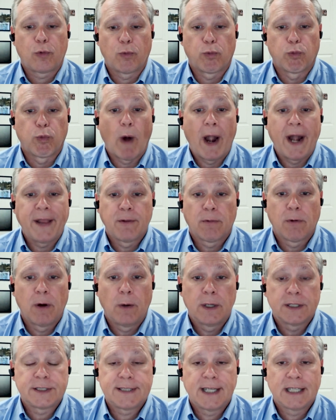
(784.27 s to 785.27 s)
writing their
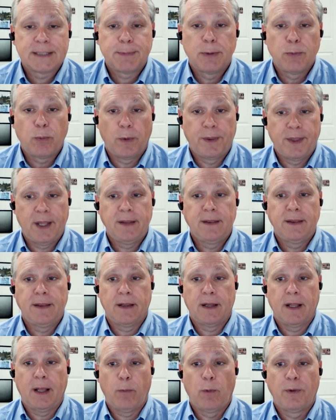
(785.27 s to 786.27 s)
own assessment within
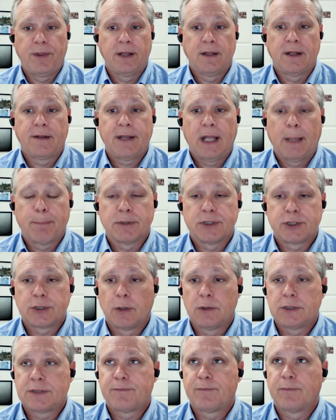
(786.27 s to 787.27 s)
within the template.
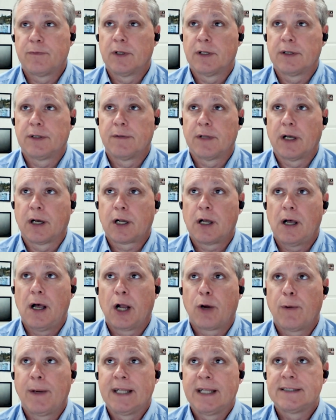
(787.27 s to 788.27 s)
So it's a
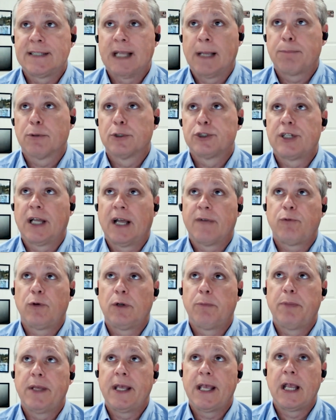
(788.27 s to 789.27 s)
concrete example, Jeff,
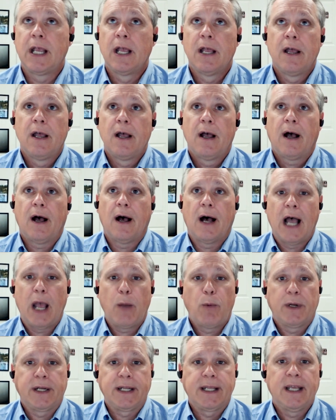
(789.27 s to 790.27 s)
would be I
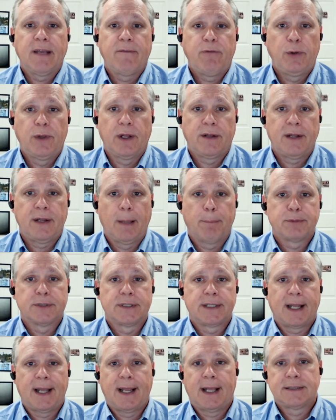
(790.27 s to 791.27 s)
would give you the
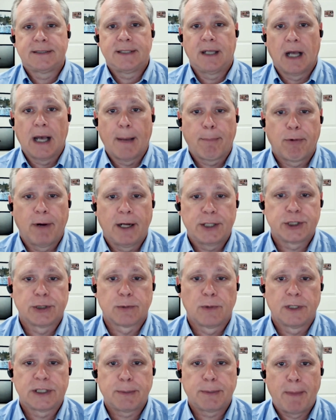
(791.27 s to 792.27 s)
template as the
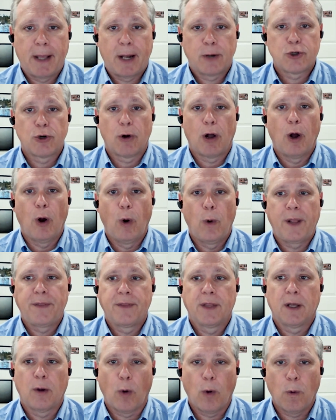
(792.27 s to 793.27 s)
operational risk manager owning
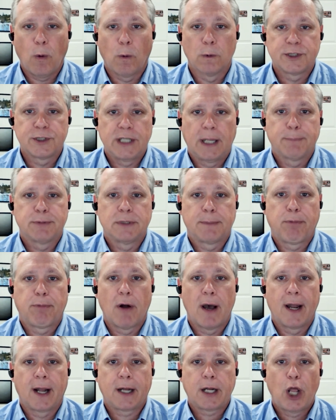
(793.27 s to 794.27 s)
the whole template
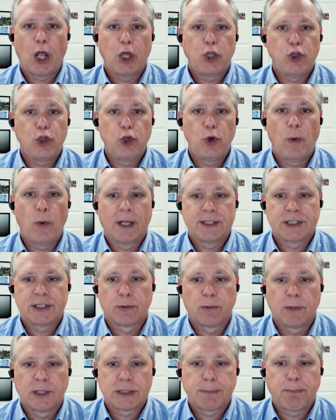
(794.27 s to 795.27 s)
product. You as the
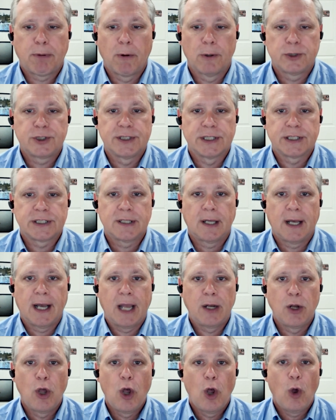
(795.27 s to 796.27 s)
risk person
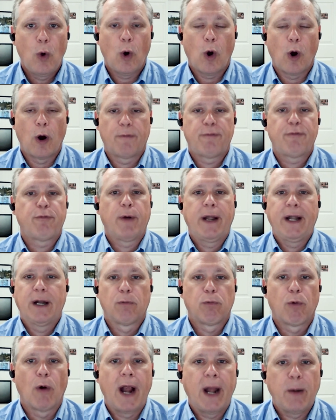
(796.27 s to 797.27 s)
assigned are free to
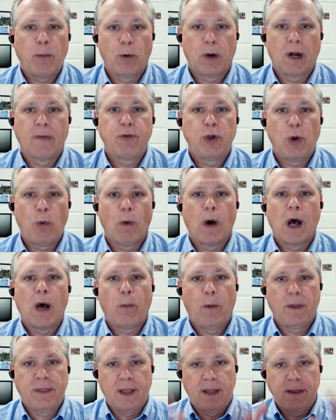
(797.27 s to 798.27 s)
write whatever you want
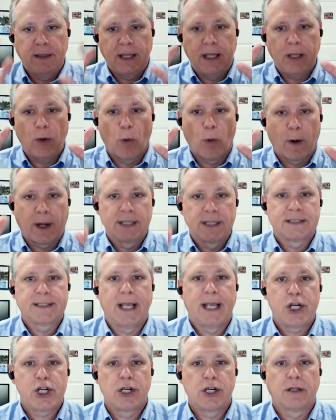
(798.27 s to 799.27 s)
within the
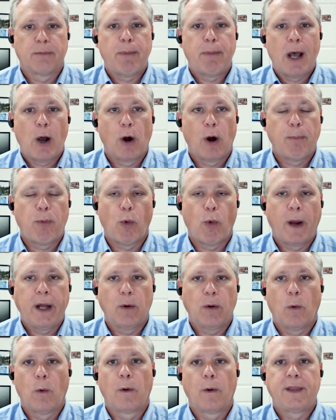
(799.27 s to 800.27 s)
organization of the
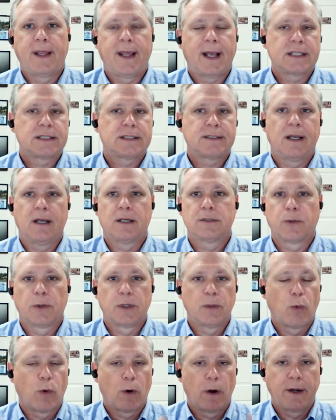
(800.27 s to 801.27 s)
PowerPoint or the Excel or
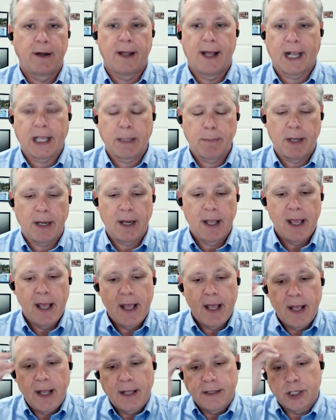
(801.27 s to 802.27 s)
the Word document.
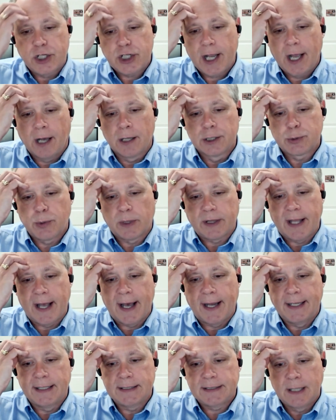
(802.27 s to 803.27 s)
The challenge with
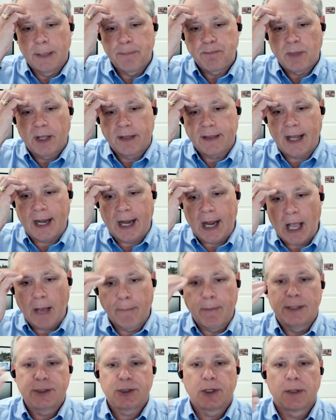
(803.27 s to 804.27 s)
that is that
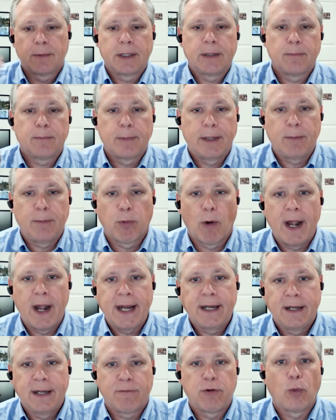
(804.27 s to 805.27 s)
everybody's going to be
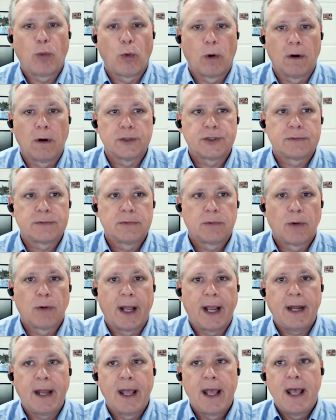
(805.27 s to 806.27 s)
writing different words,
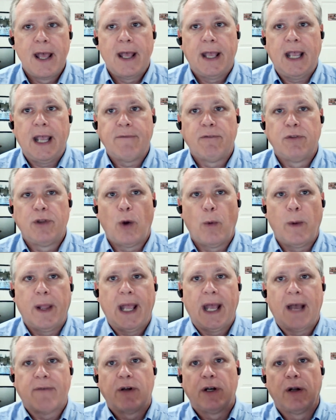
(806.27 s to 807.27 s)
right? Even though we
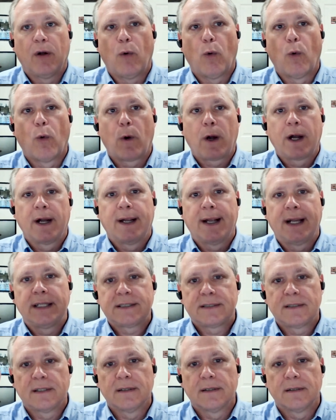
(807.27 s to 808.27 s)
have an
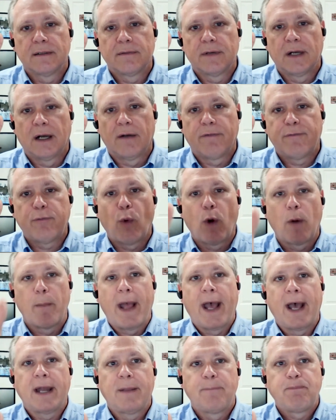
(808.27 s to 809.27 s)
organized uh,
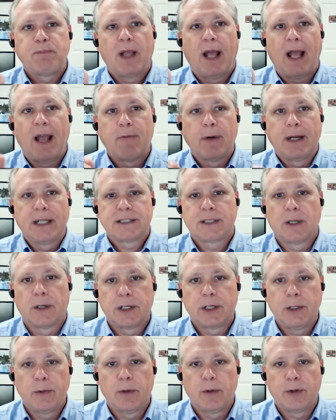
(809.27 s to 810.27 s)
format. Everybody's
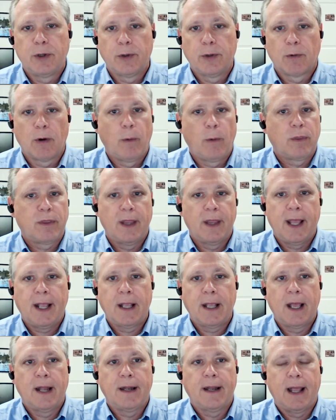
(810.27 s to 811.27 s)
going to do do their own
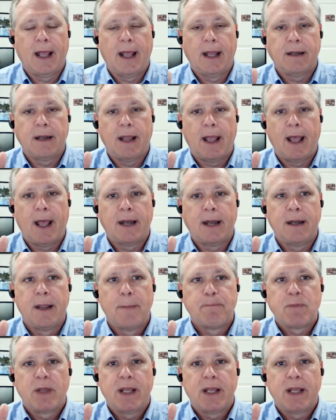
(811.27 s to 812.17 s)
thing, and and and